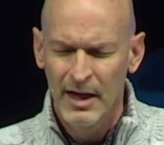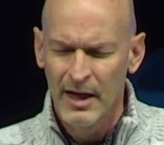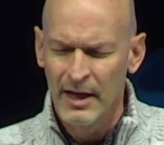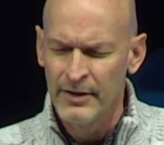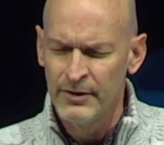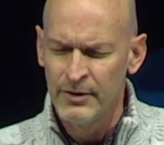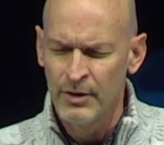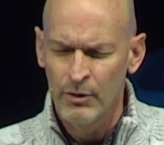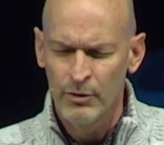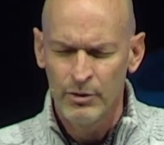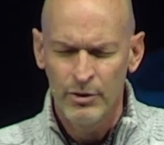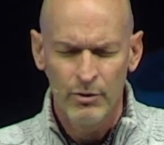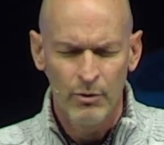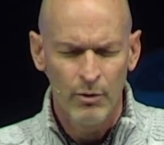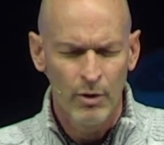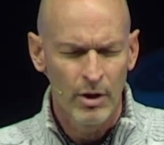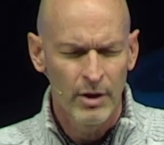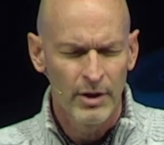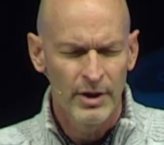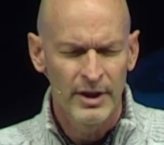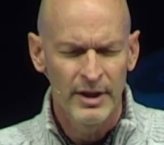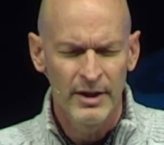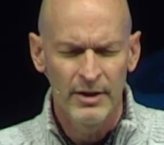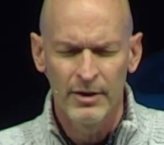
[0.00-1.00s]
I know you
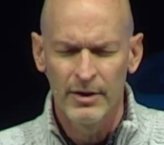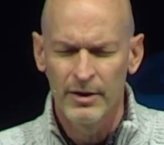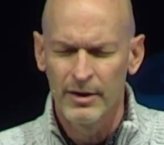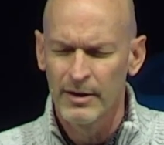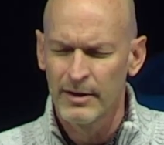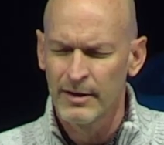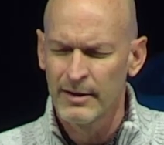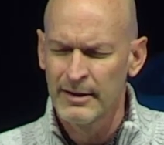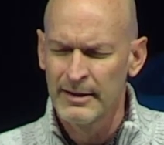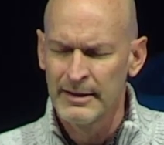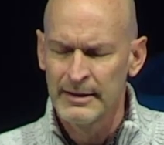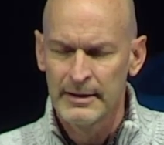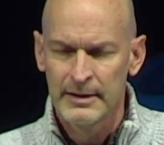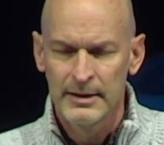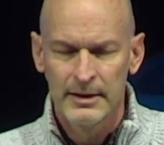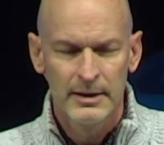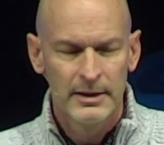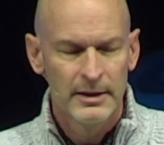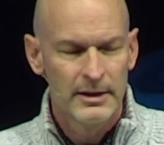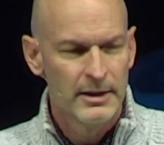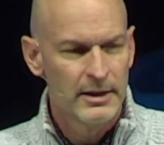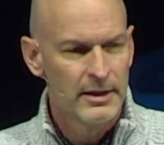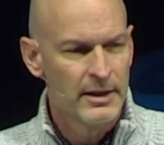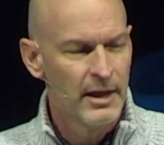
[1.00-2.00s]
are here,
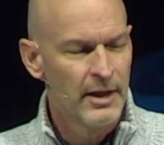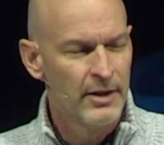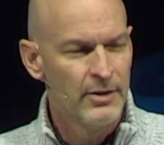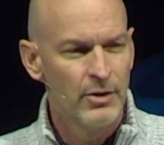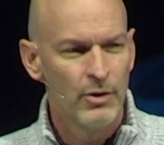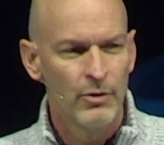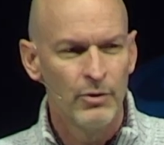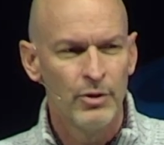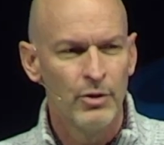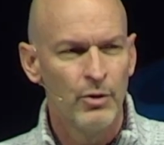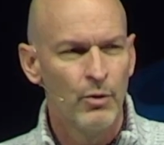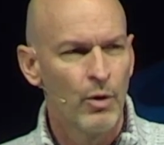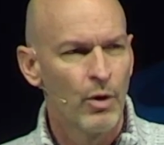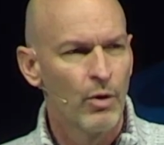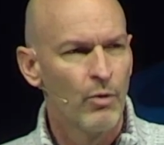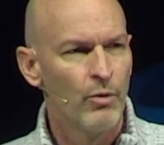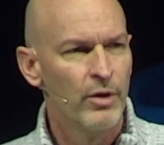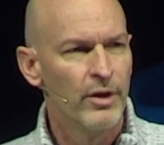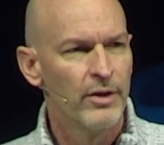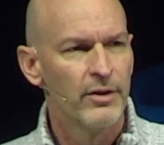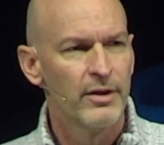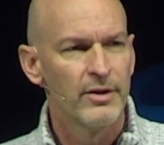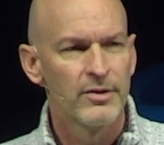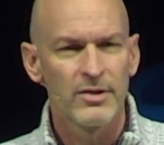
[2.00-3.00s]
and I know you are
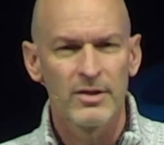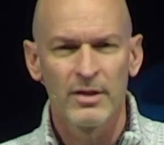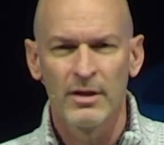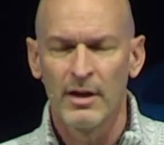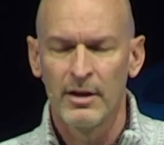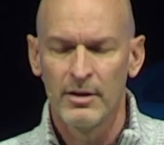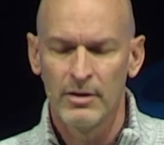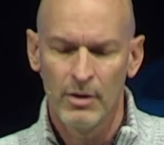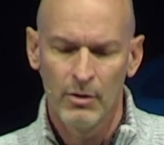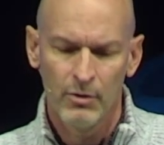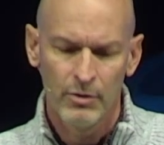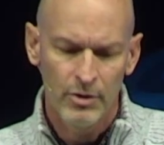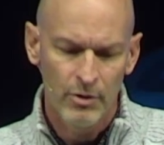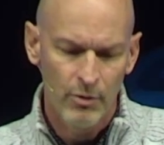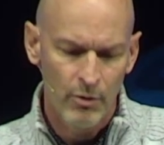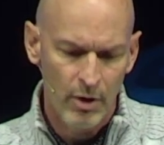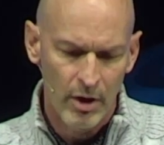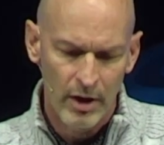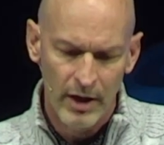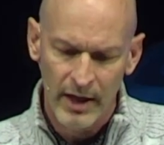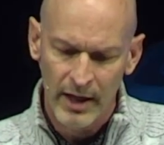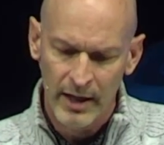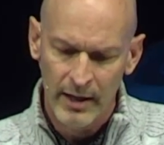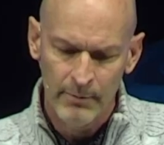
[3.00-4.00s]
with us, and I know you
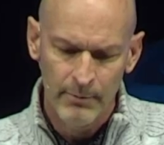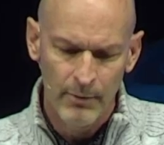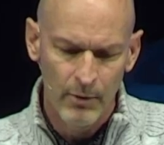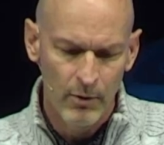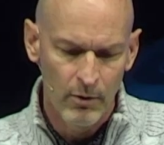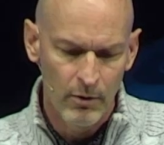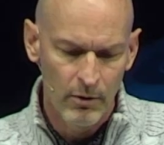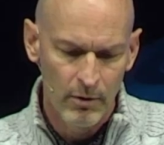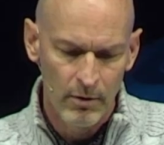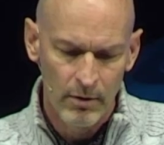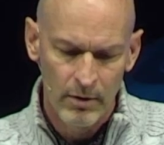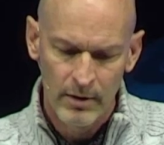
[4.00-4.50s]
are able.